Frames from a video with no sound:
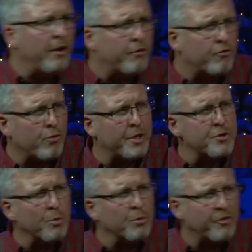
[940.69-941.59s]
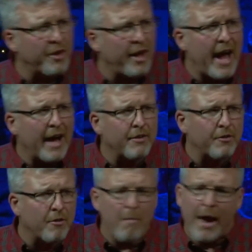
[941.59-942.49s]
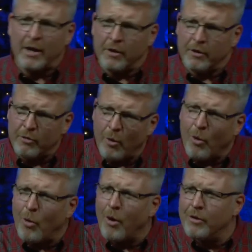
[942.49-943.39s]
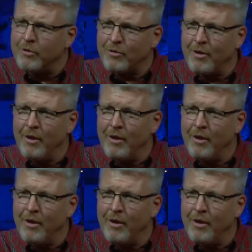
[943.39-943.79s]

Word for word: is treasure was going to act as a magnet to our hearts.